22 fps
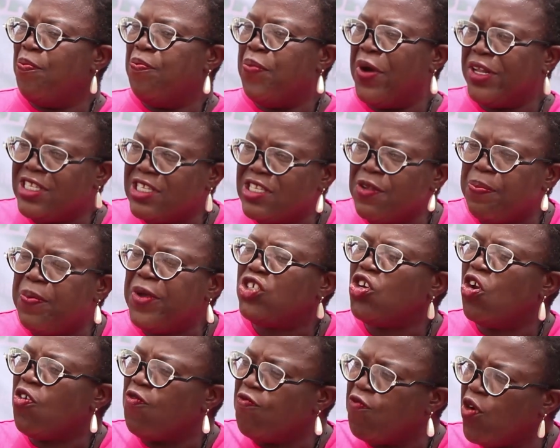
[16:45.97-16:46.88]

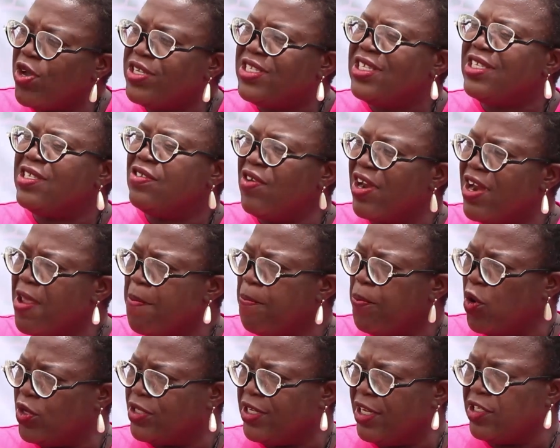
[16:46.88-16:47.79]
Participation vote is very
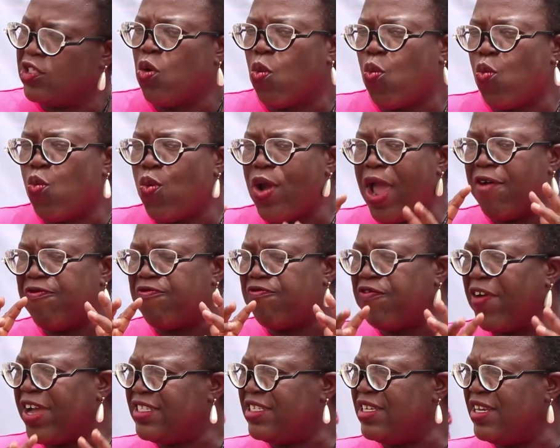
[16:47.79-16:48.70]
important. So we are
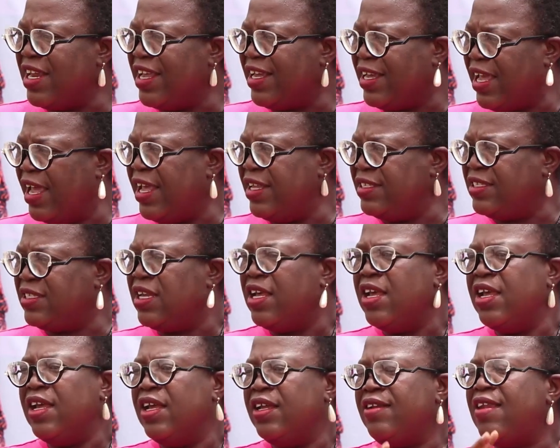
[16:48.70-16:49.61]
fighting against
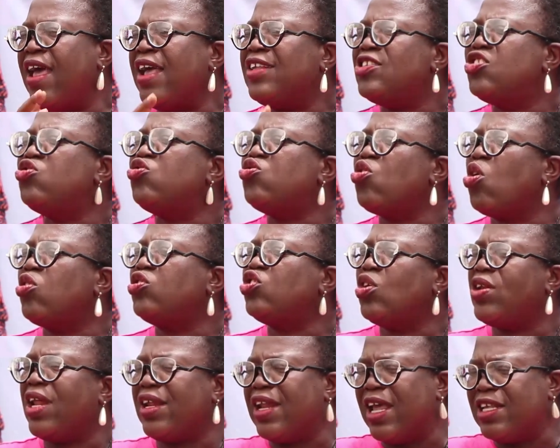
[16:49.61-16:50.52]
that
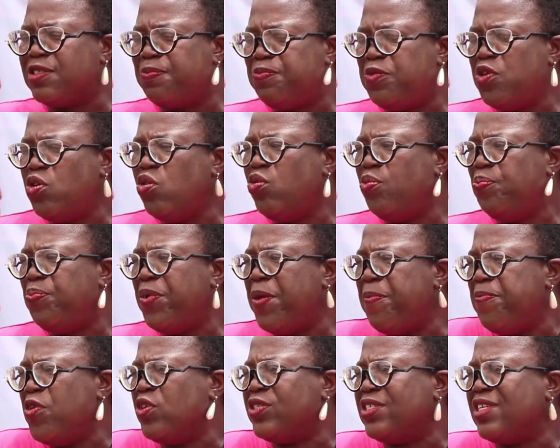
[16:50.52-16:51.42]
structure that has
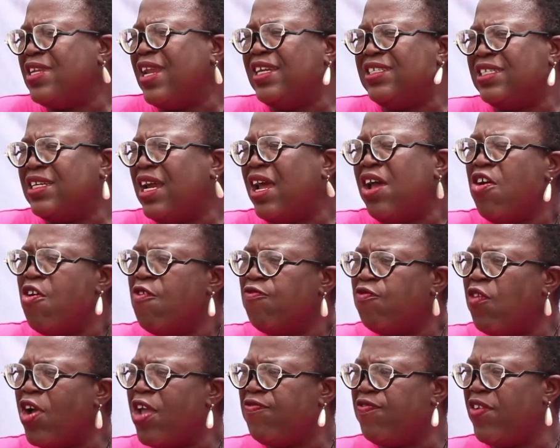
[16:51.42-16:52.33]
been built in Nigeria
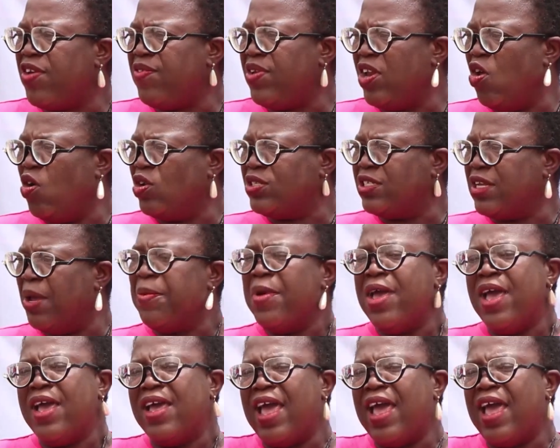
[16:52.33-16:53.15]
for a very long time.